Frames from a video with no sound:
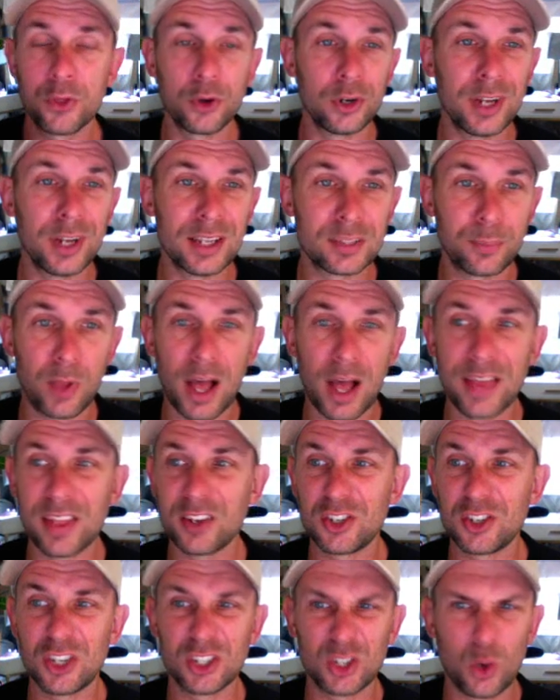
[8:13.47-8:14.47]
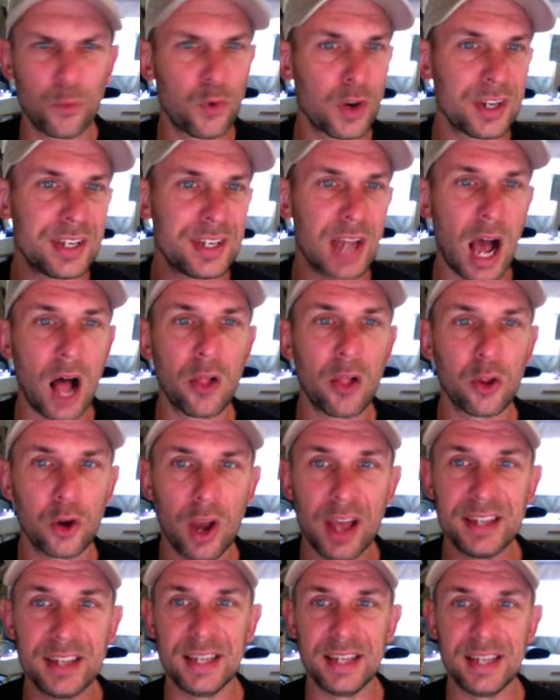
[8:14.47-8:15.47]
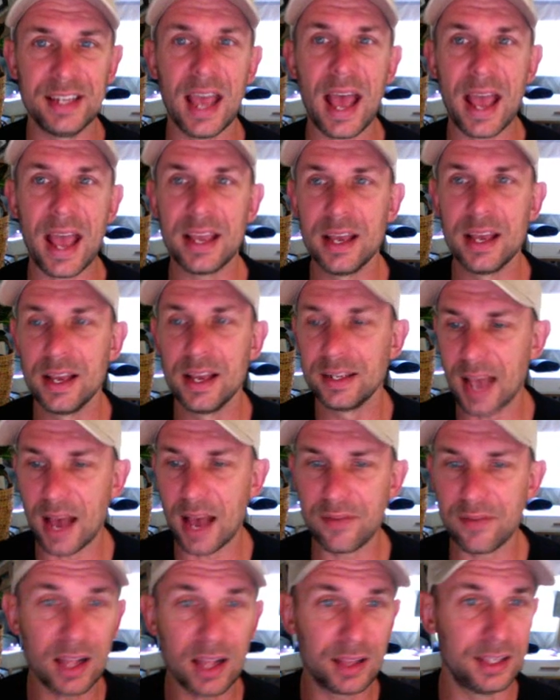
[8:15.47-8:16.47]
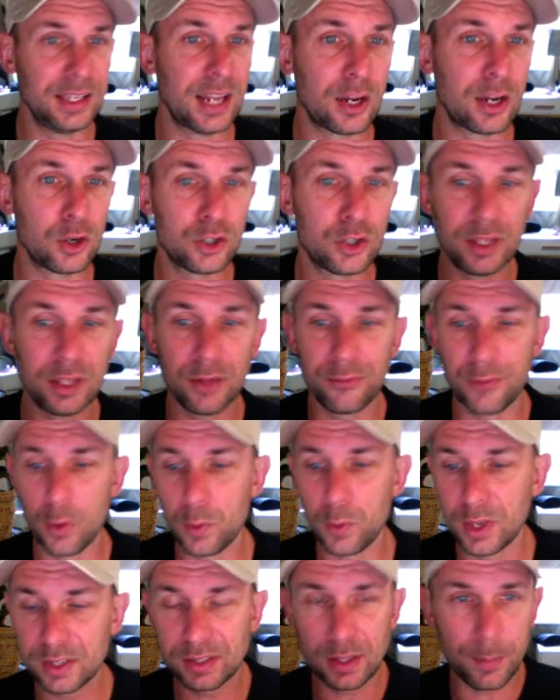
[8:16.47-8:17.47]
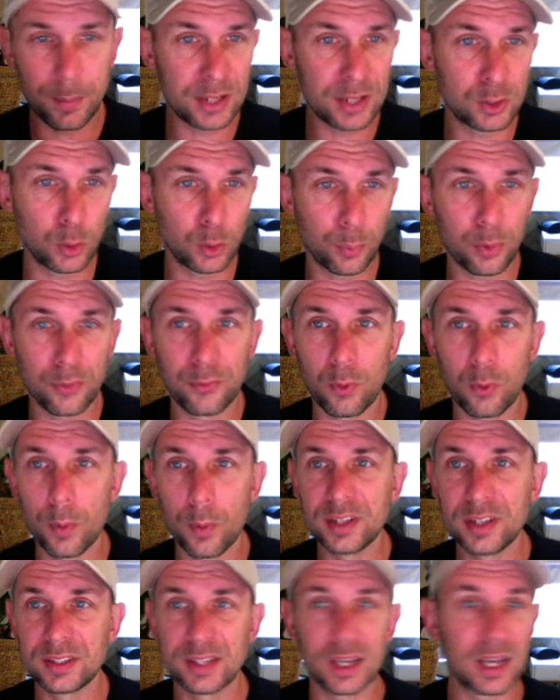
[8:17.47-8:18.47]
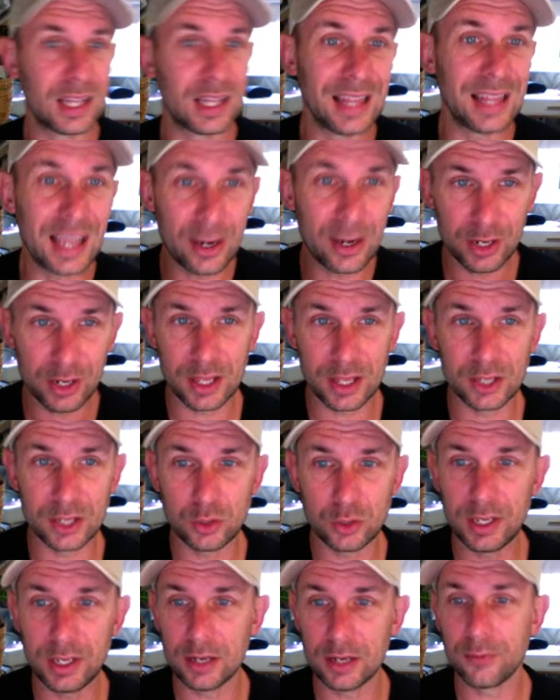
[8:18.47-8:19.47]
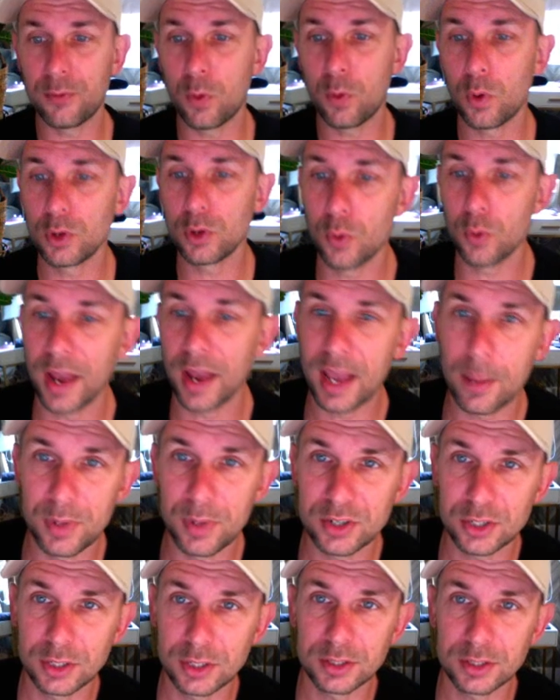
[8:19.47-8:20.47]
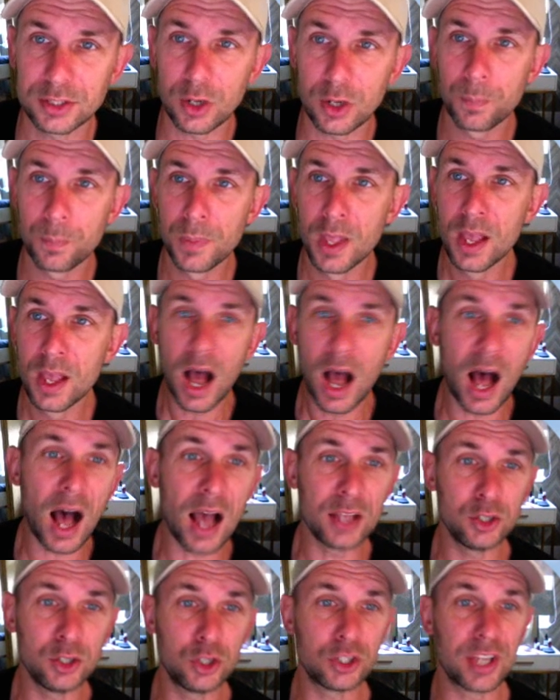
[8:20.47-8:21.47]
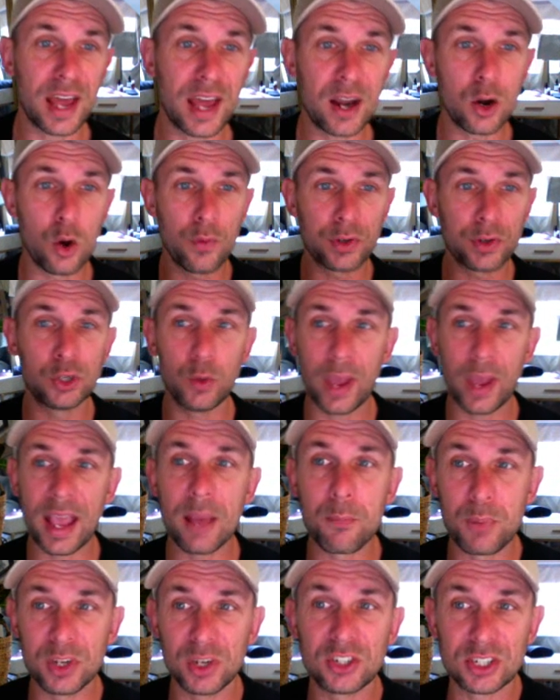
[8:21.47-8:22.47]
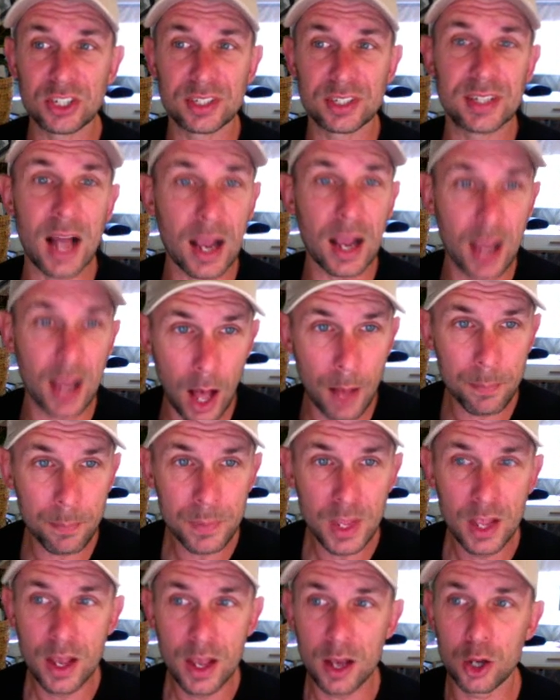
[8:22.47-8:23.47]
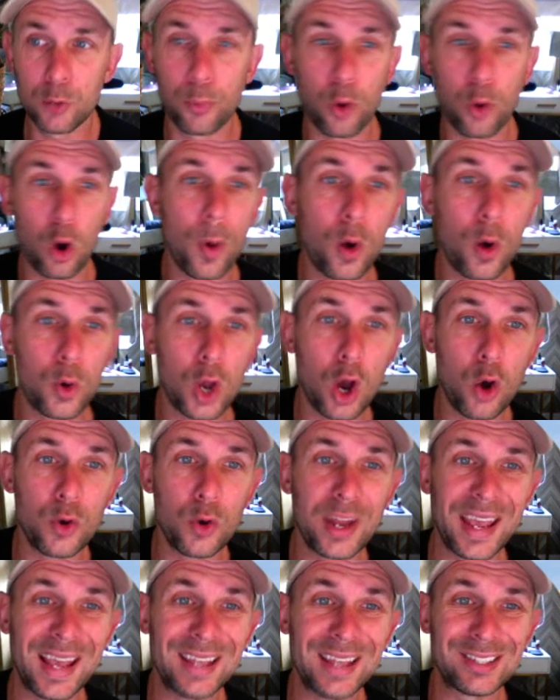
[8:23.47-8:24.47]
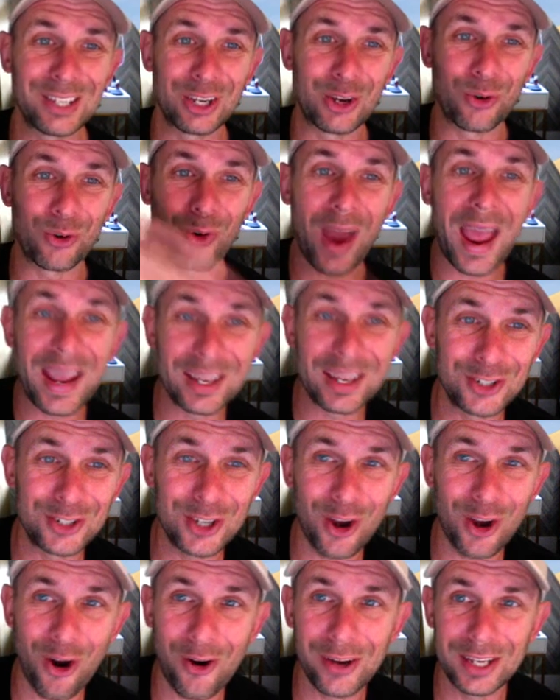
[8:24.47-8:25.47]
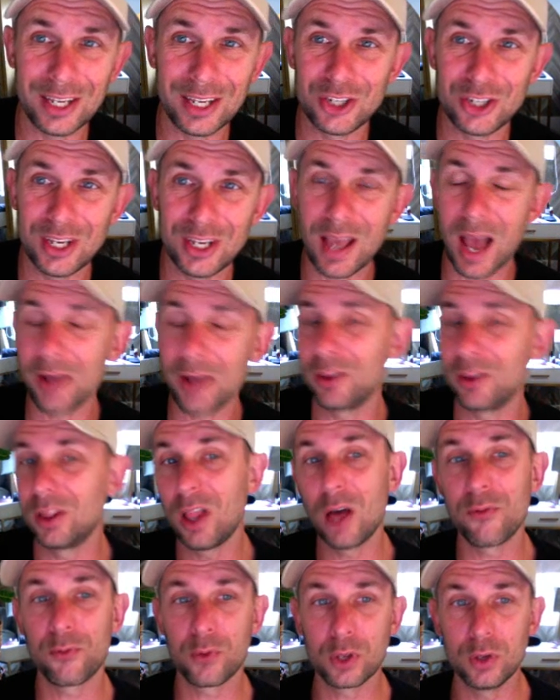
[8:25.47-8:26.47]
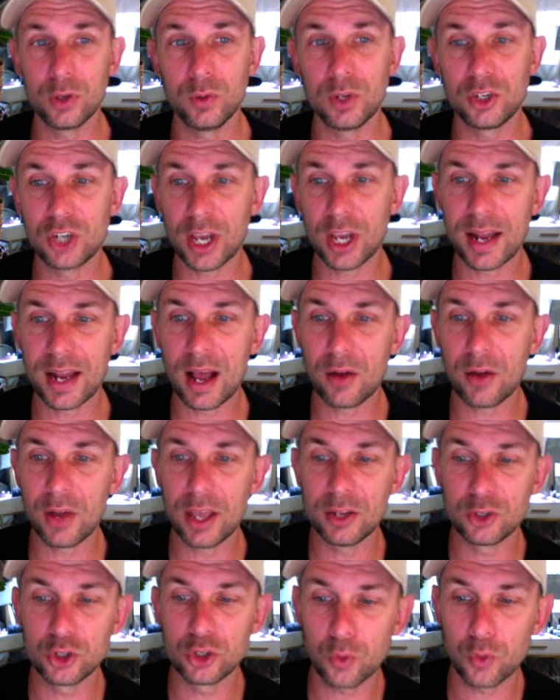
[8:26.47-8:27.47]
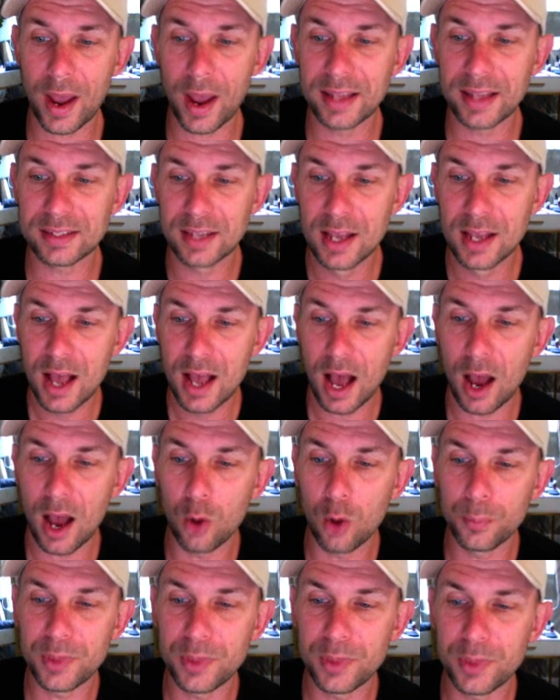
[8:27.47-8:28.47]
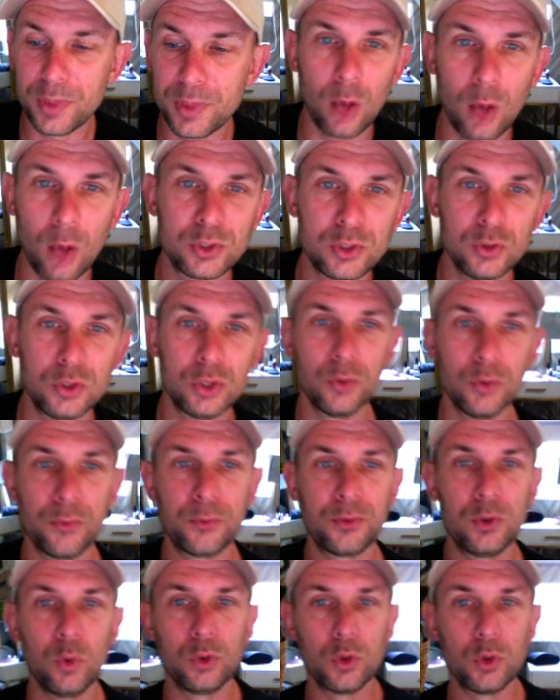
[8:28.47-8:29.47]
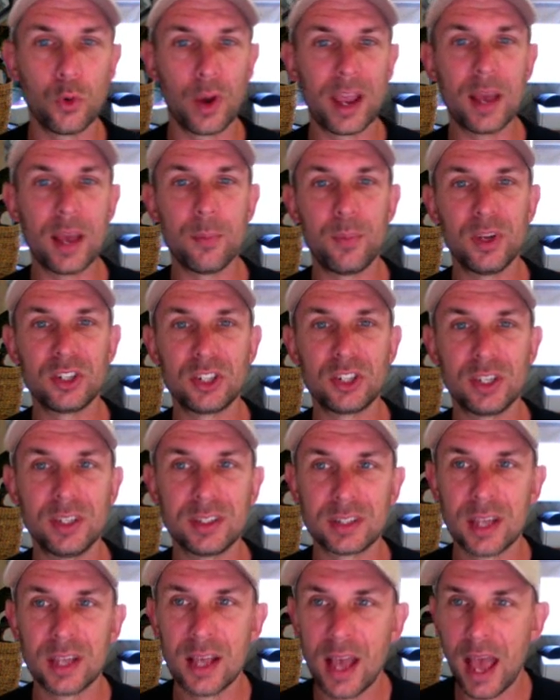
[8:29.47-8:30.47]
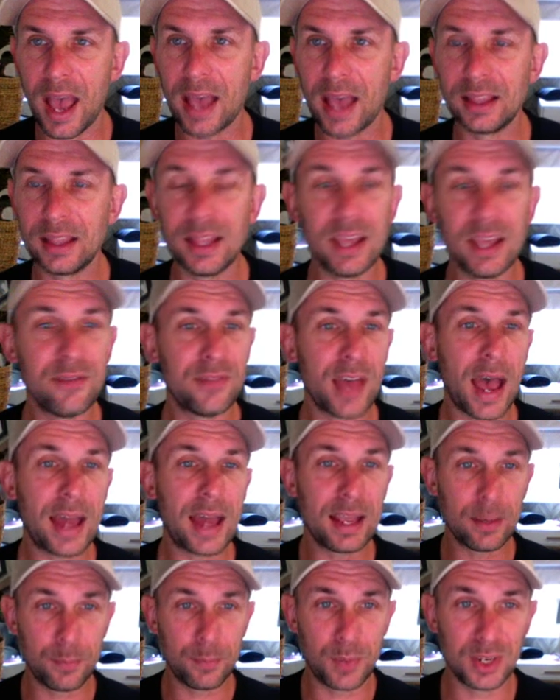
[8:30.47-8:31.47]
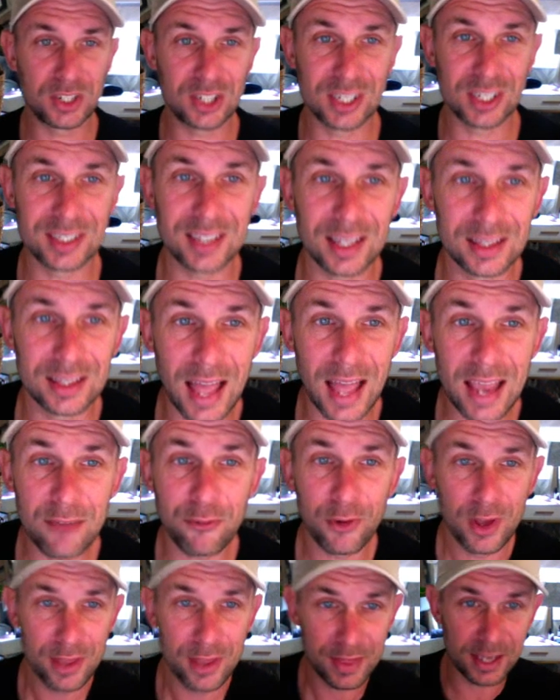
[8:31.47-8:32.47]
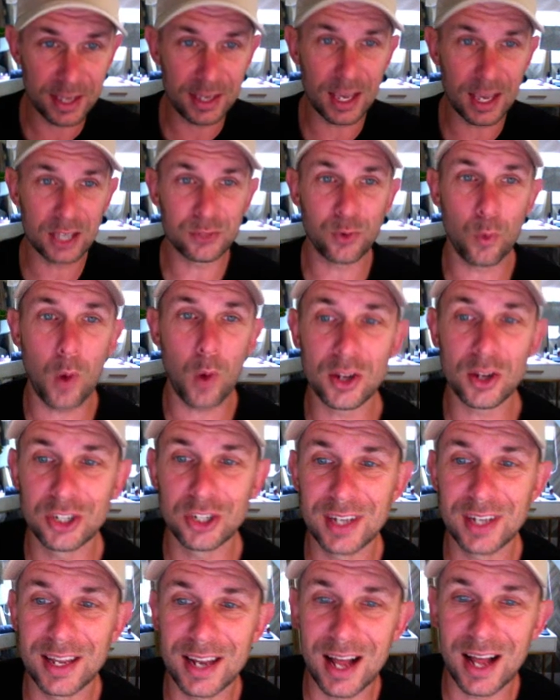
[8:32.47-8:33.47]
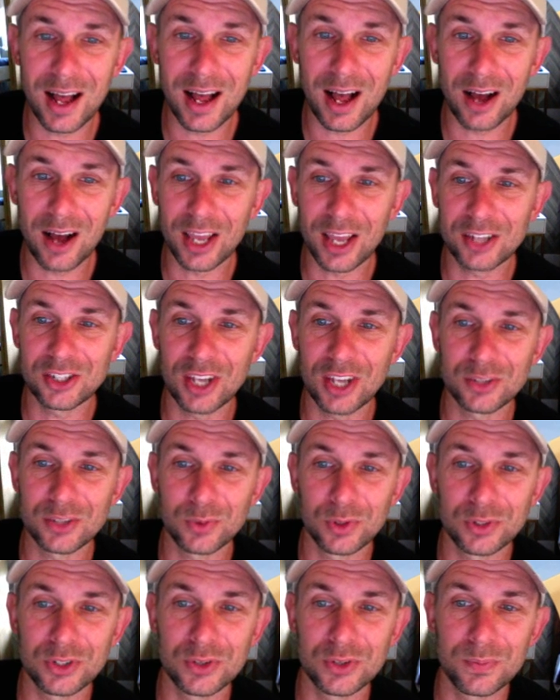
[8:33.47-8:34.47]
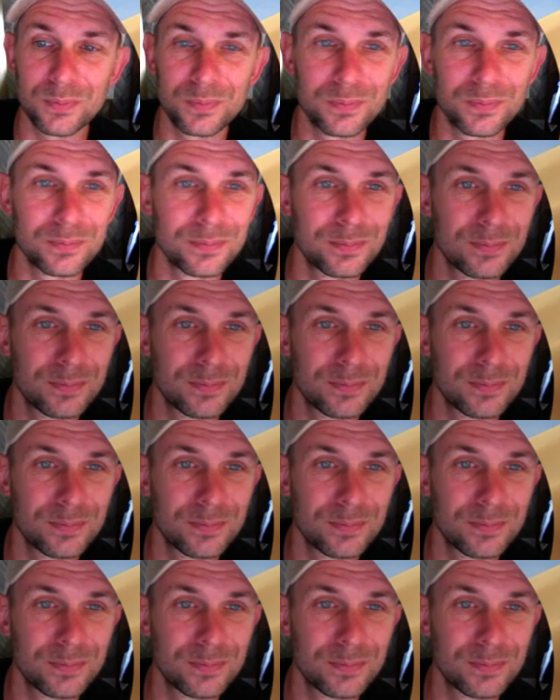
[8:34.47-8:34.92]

30-day supply. That's just over a dollar a day to have that clean energy, the focus, the mental performance, the clarity that you need for your ambitions. So uh, you just head on over to ambitious.com. Promo code is Greg, G-R-E-G. I love for you to check it out and try it. I hope that it helps you to fuel your ambitions and live that ambitious life. Thank you guys for watching, and uh, I'll catch you guys real soon.